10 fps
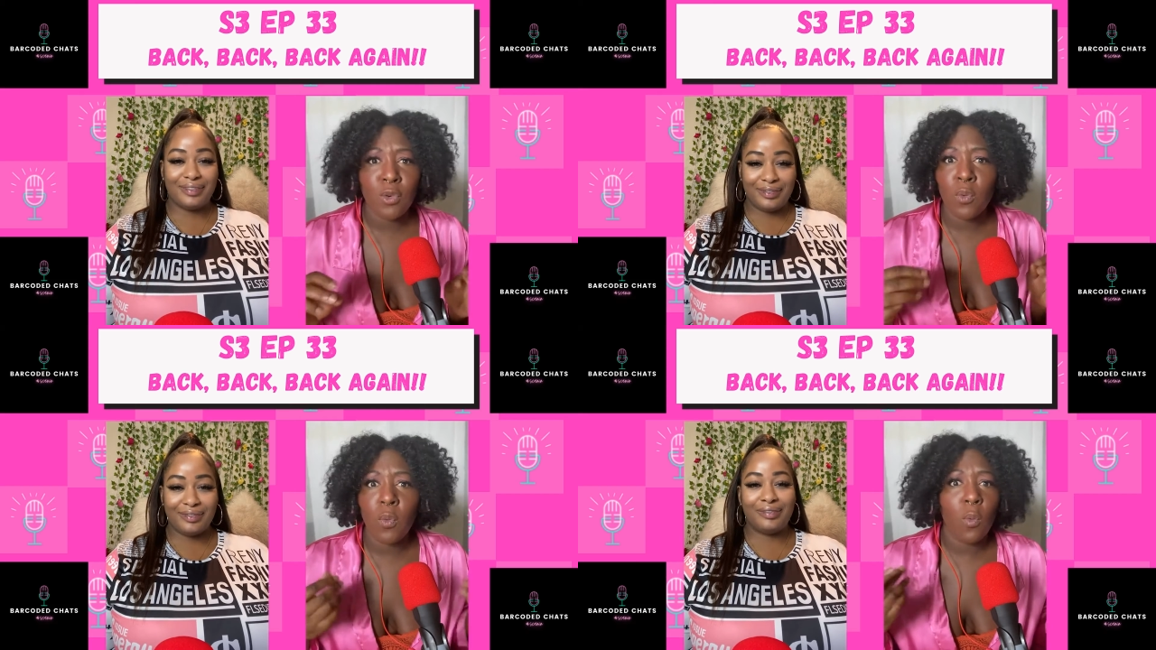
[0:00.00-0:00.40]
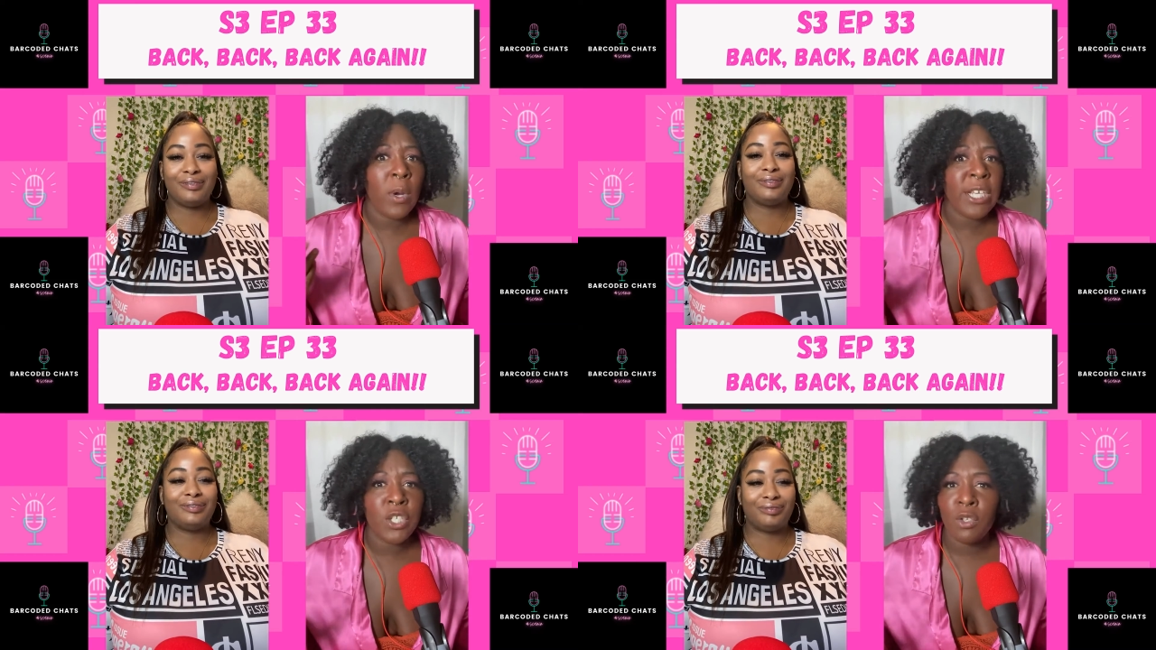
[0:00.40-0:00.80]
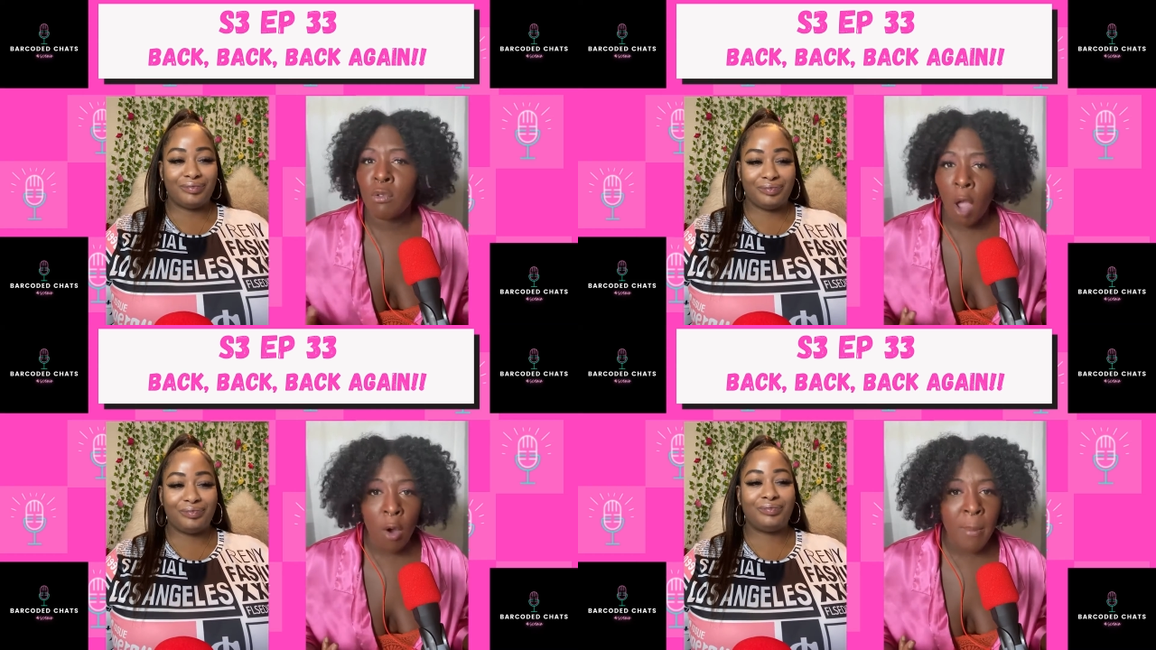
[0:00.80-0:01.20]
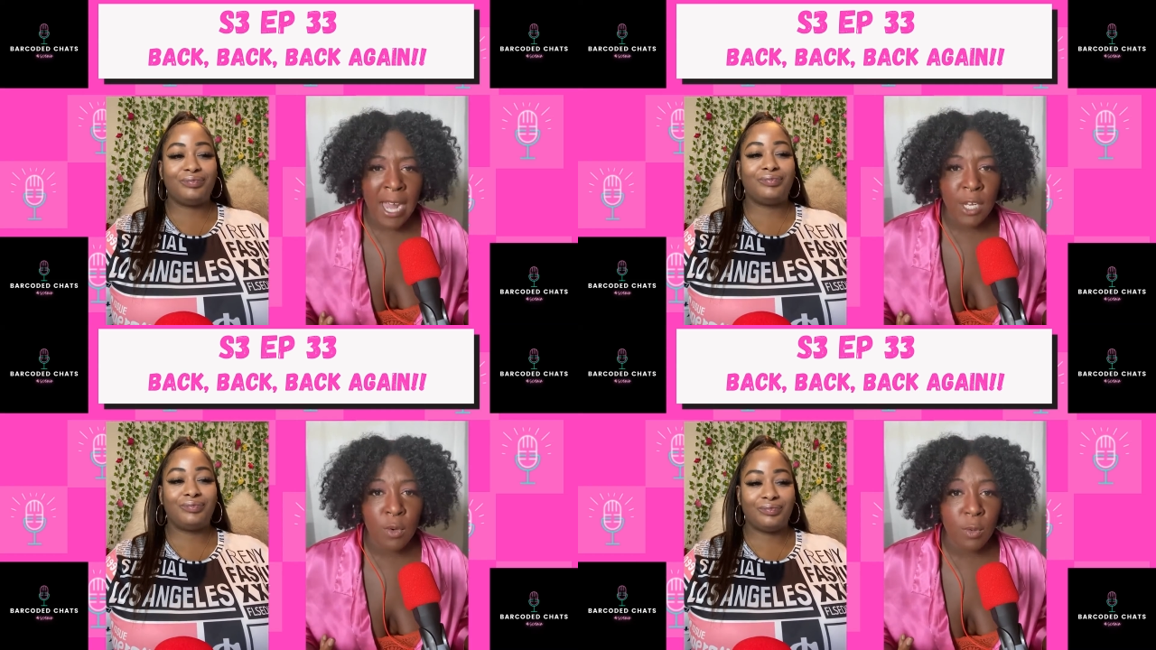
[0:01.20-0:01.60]
Speaker 1: which nobody
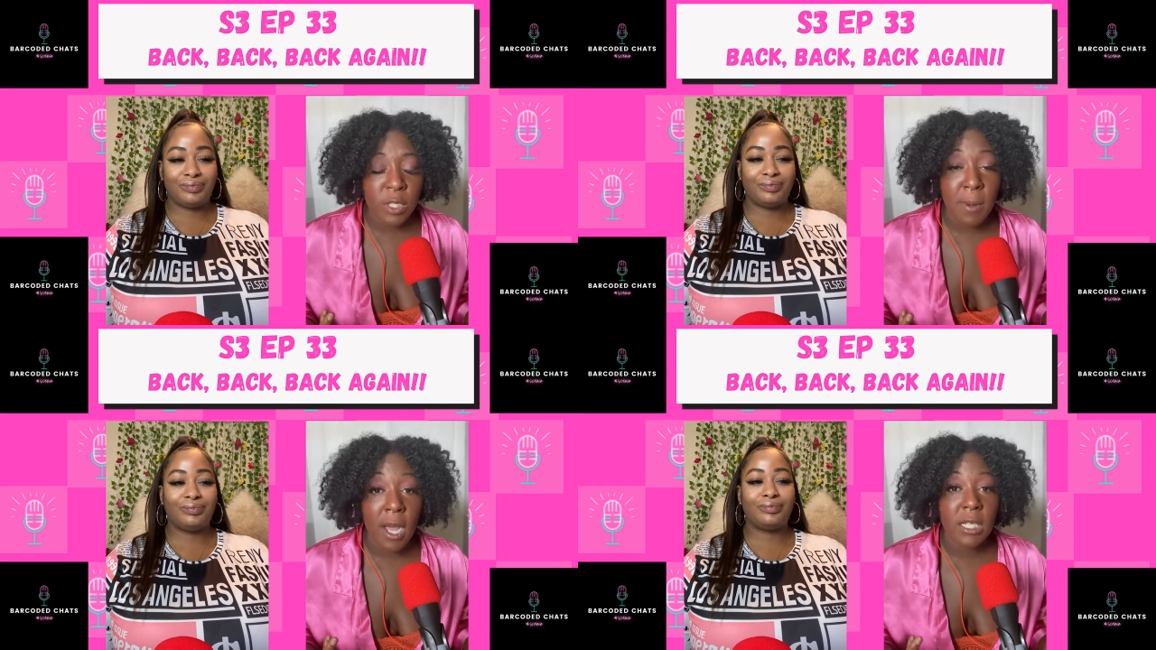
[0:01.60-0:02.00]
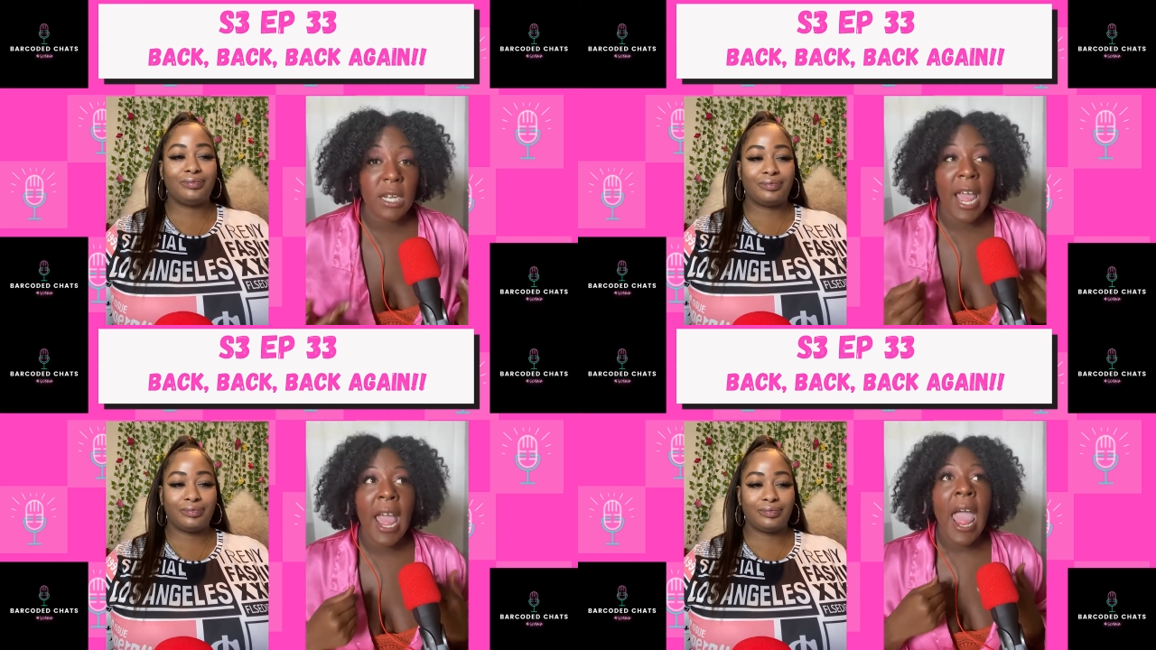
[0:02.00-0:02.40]
will respond to that,